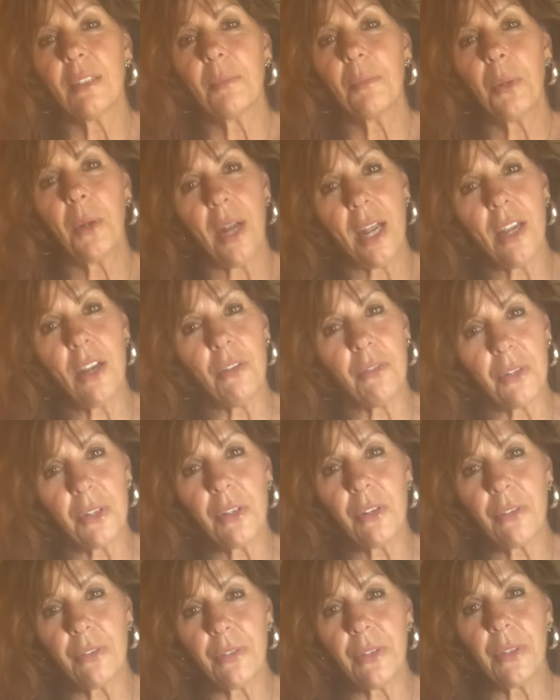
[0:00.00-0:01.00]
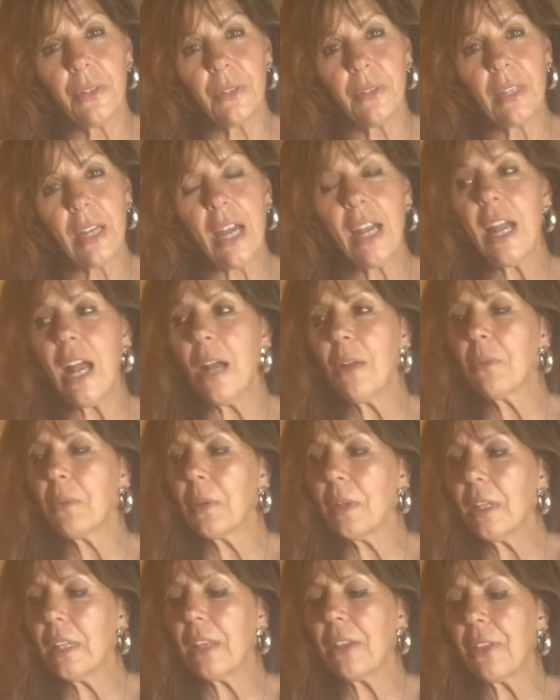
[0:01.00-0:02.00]
Pray over your food. I, I
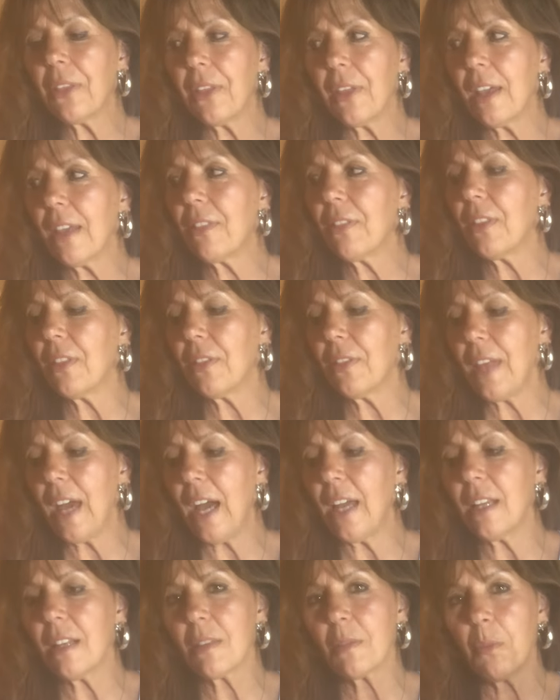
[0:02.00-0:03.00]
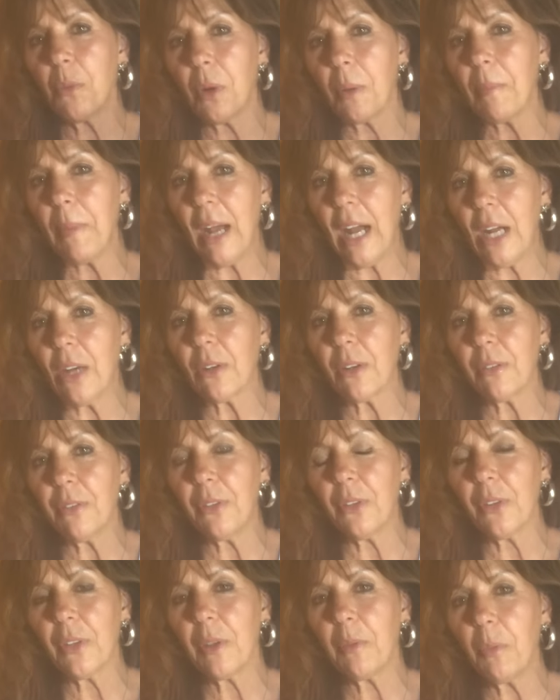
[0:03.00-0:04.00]
really think that that is more
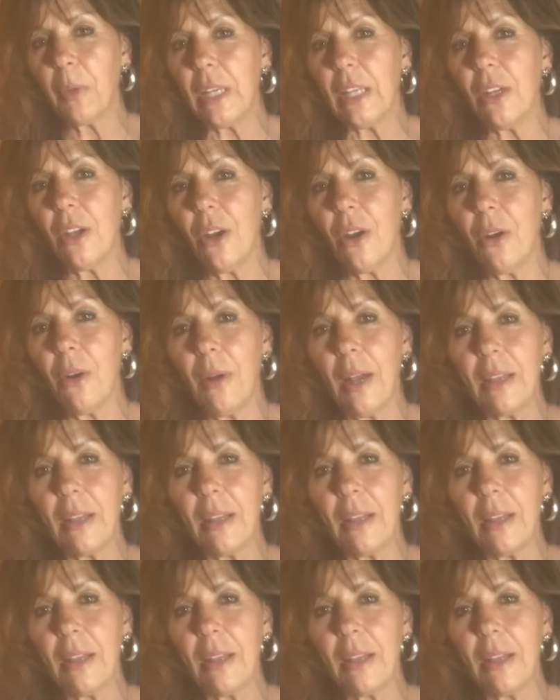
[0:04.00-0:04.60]
powerful than we know.